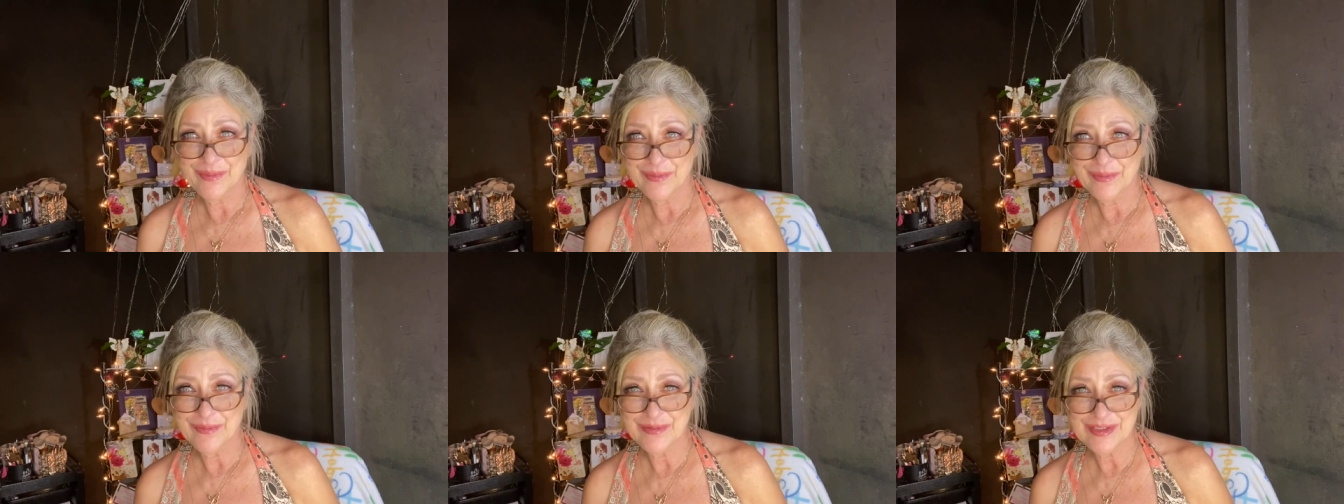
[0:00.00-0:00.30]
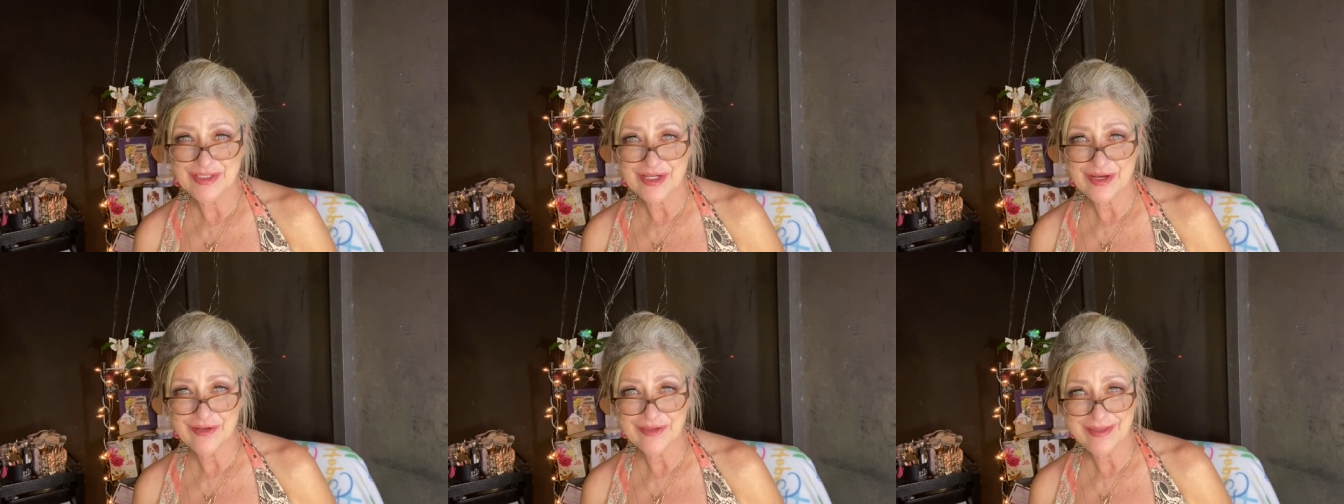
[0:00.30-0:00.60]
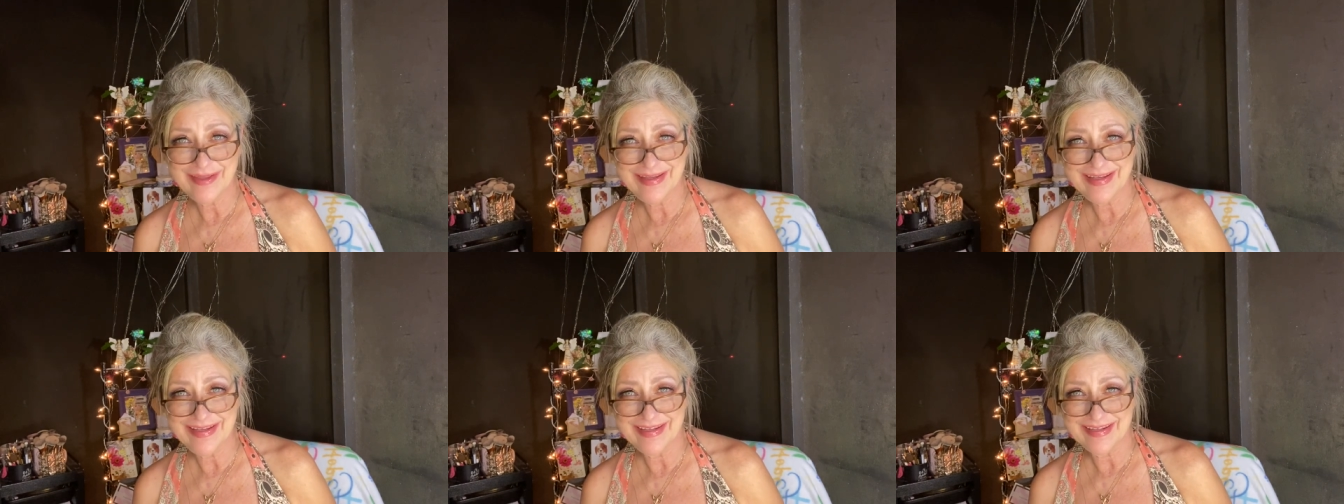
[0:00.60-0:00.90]
what y'all
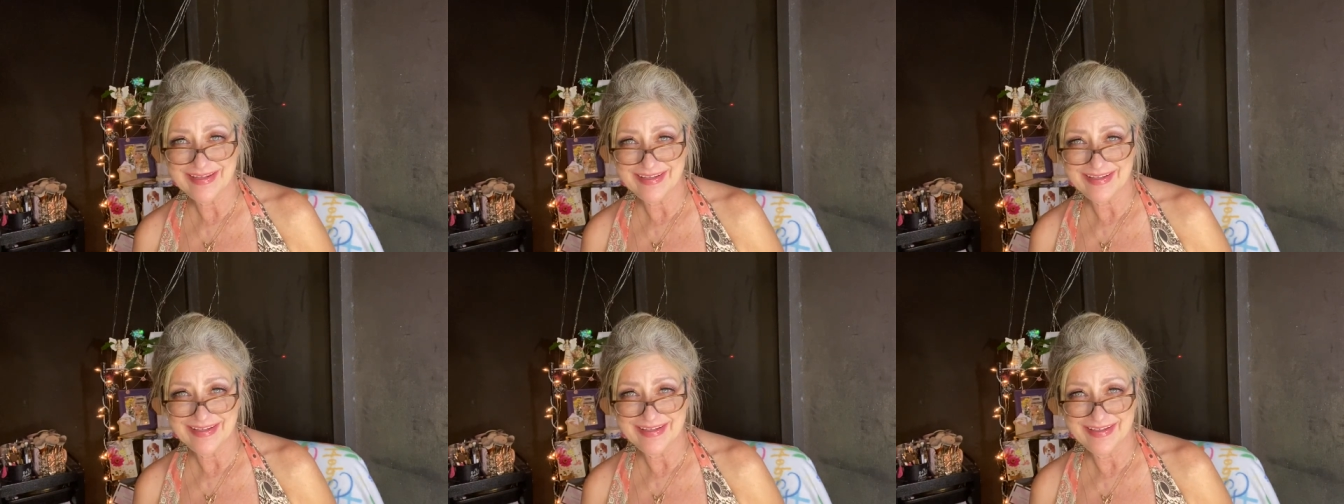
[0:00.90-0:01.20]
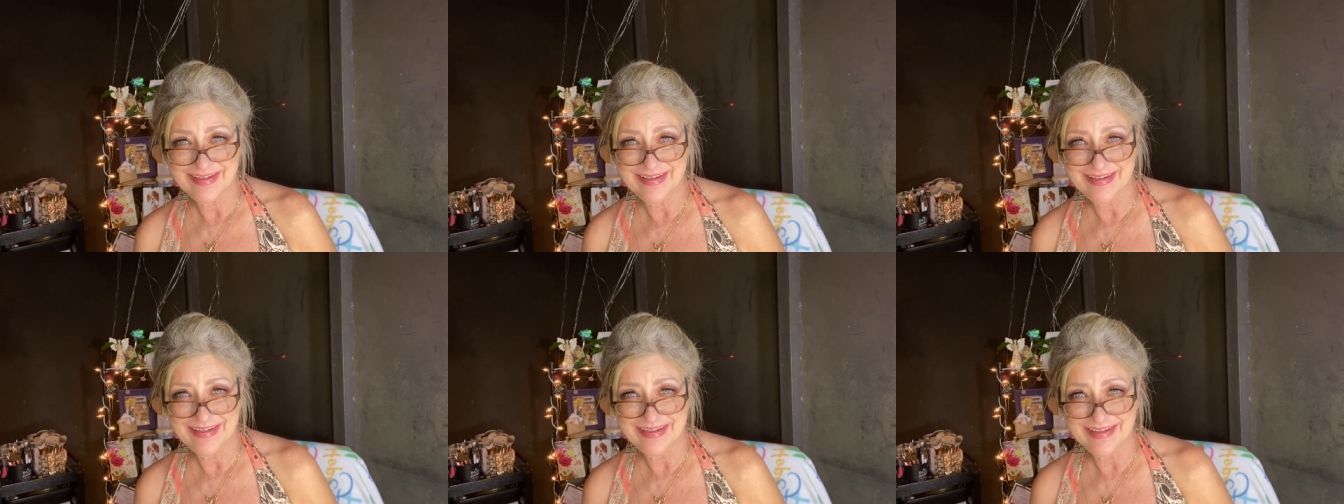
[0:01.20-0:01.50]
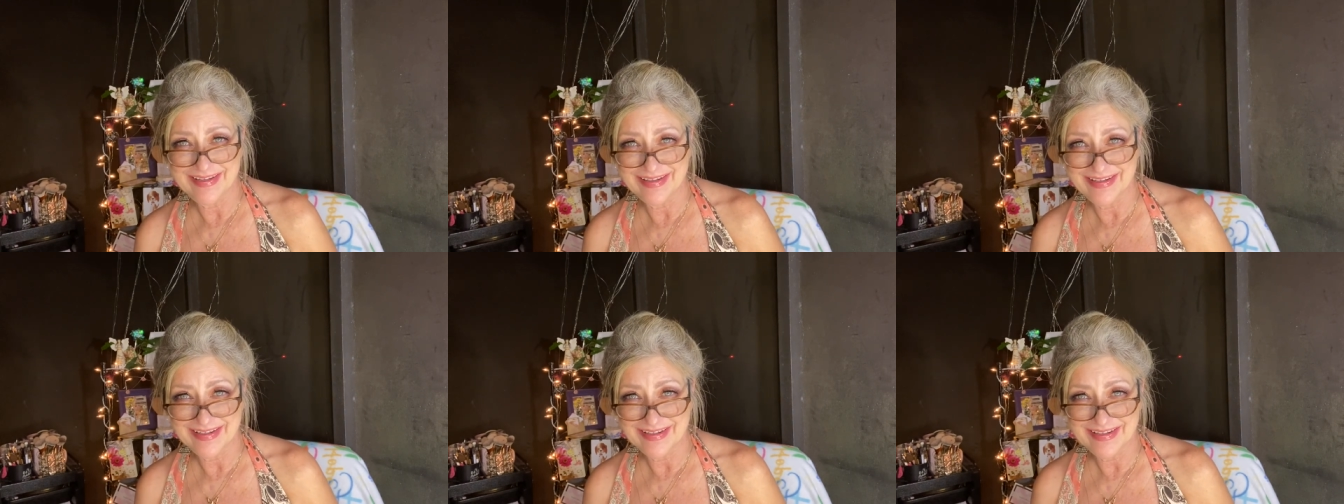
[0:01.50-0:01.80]
think?
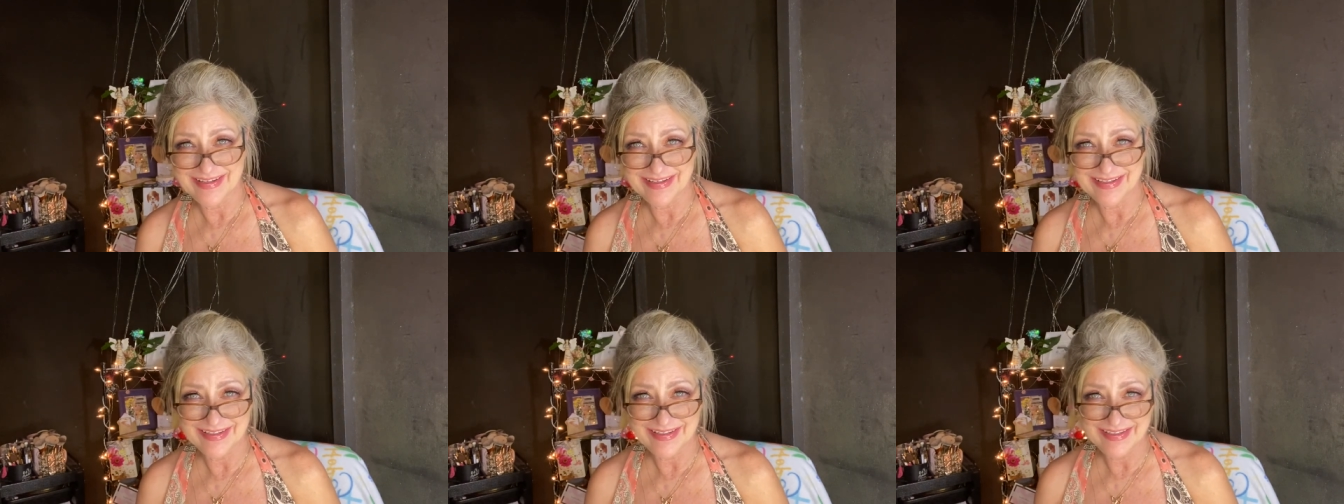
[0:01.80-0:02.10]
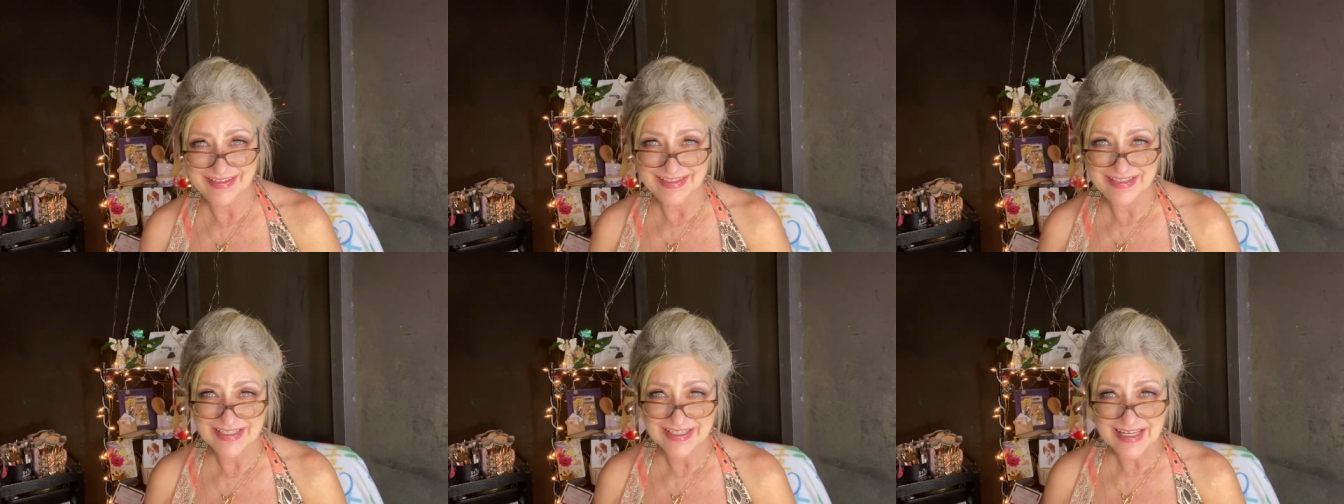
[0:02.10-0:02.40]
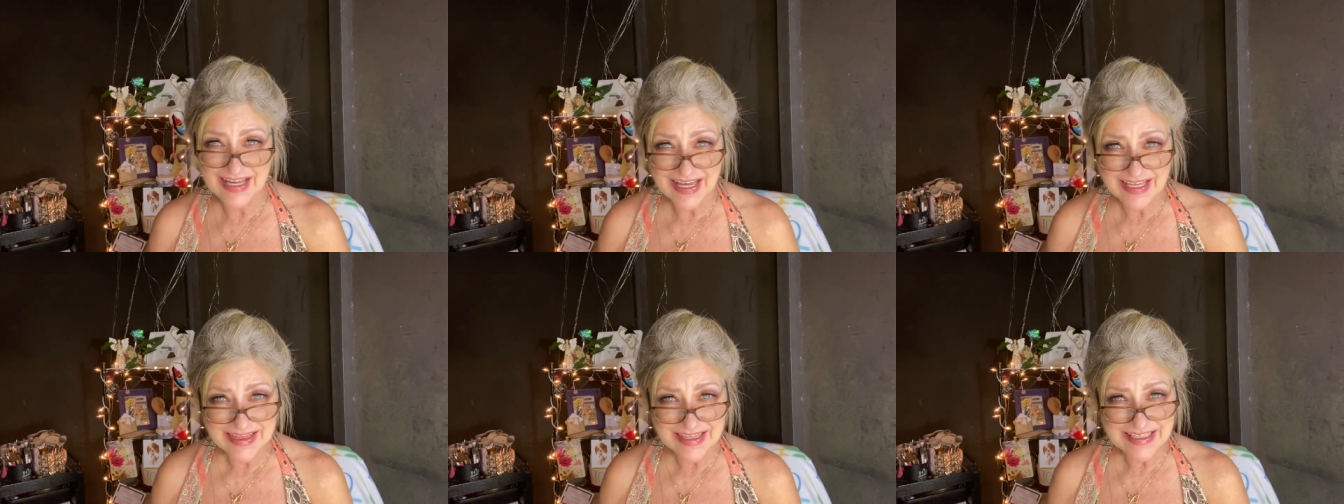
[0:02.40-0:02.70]
Did you
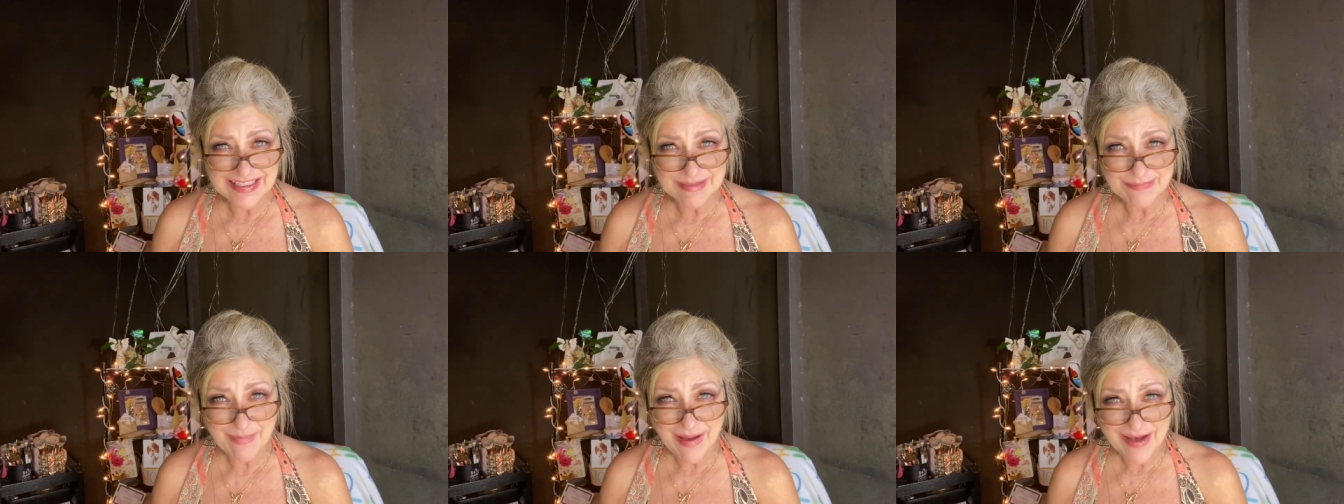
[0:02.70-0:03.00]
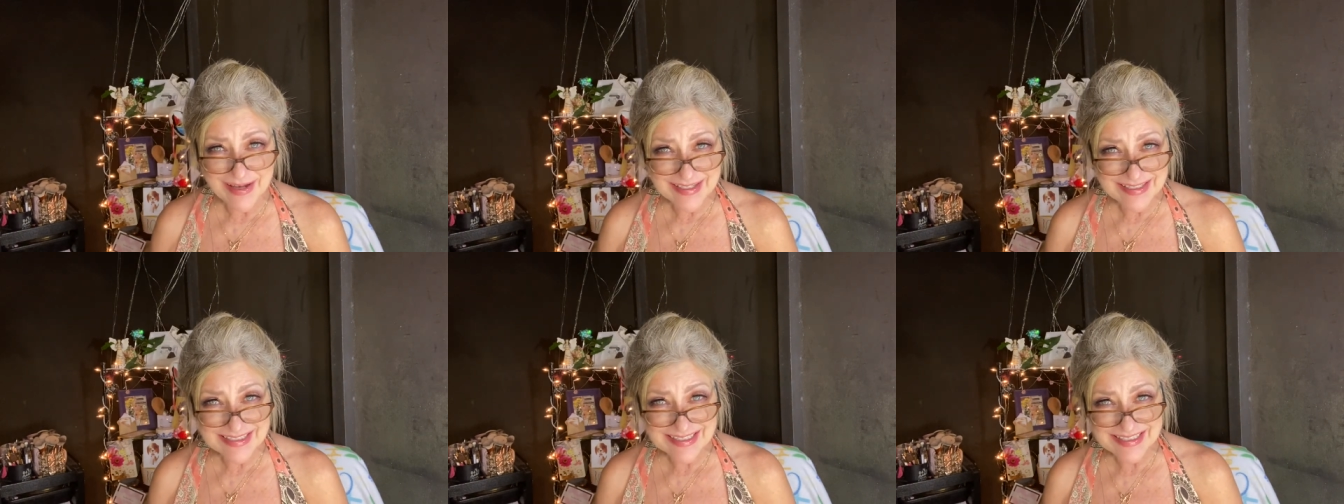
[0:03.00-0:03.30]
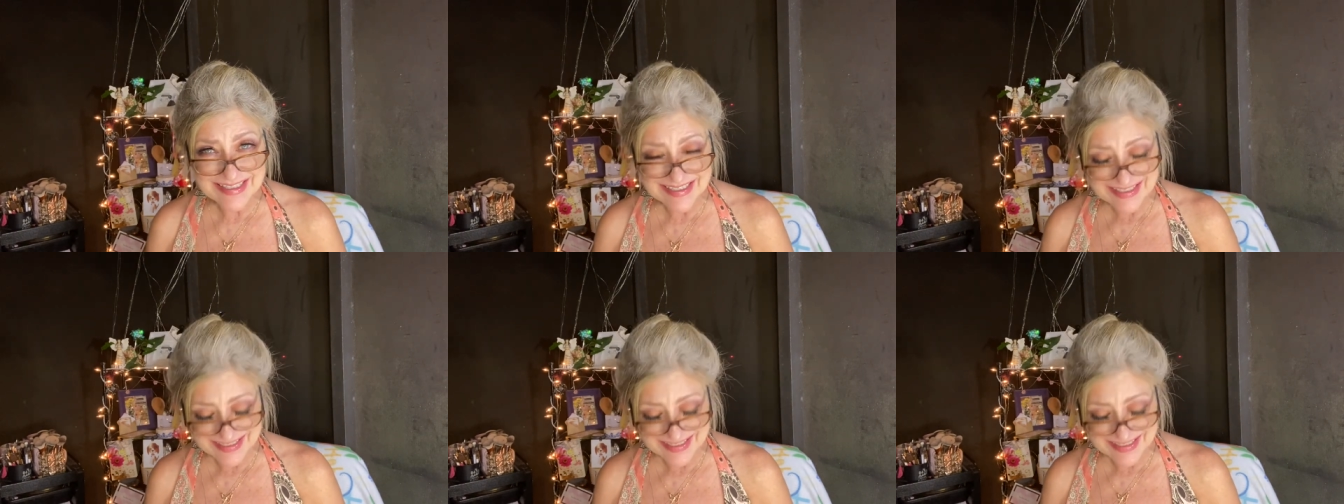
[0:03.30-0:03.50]
like this box?